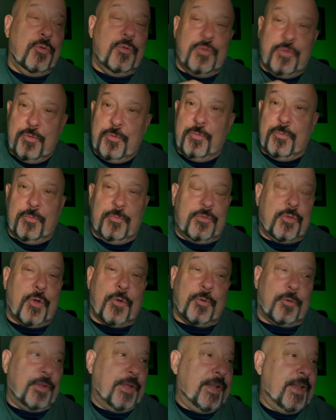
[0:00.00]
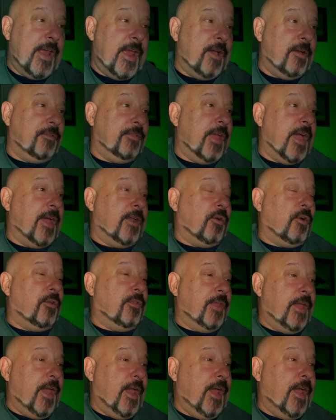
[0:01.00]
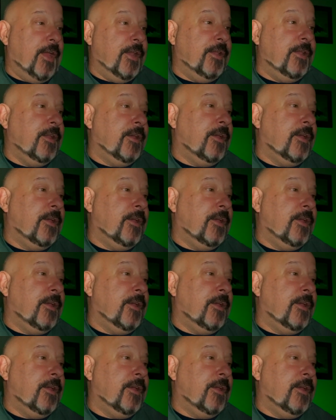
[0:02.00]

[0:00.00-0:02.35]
you totally nailed that on the head.